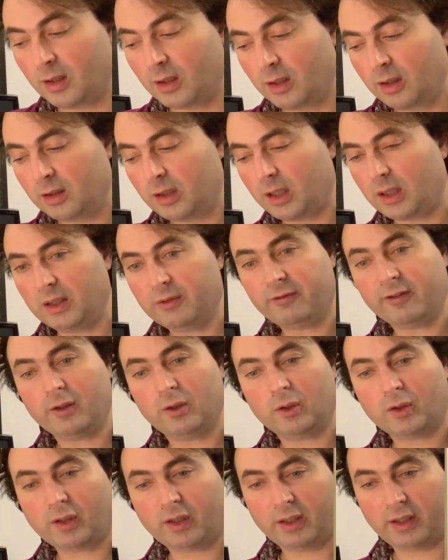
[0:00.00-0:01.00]
Now if we
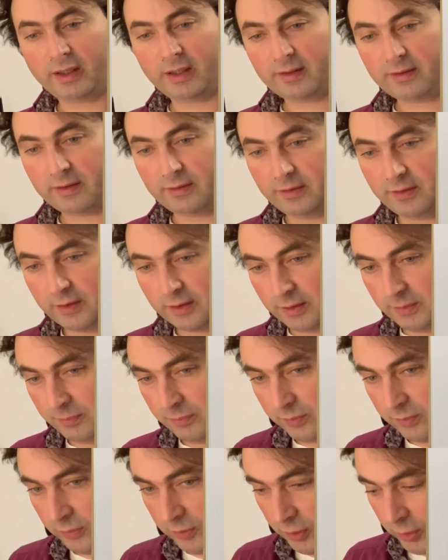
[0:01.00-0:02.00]
look at the
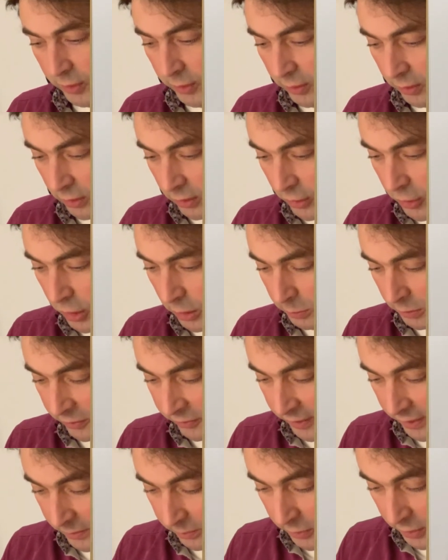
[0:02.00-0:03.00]
Drude or
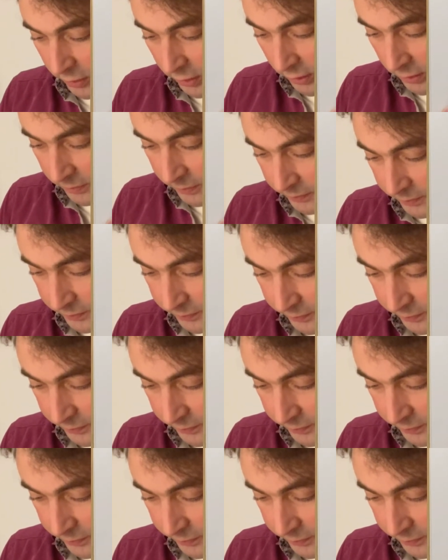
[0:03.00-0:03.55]
Sommerfeld model,